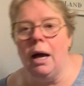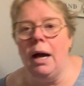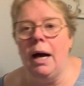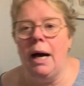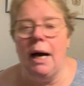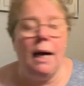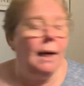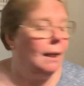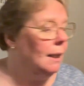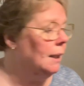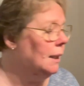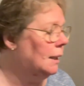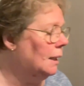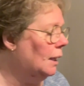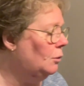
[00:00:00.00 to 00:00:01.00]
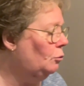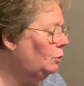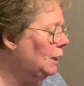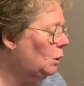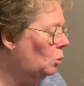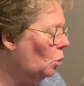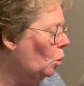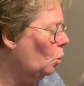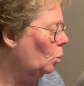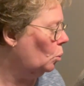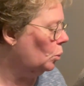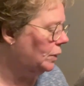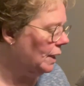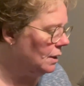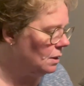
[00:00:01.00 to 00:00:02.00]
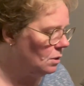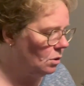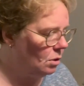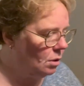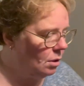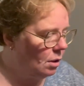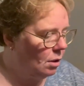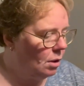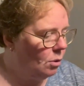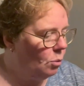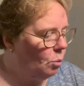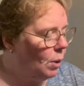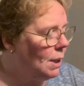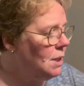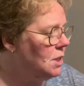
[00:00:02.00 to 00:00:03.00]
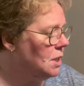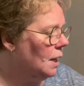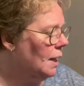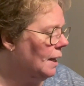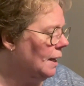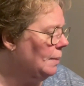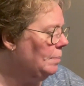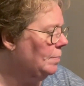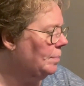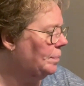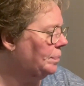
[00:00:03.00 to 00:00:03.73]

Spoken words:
I can recall that one time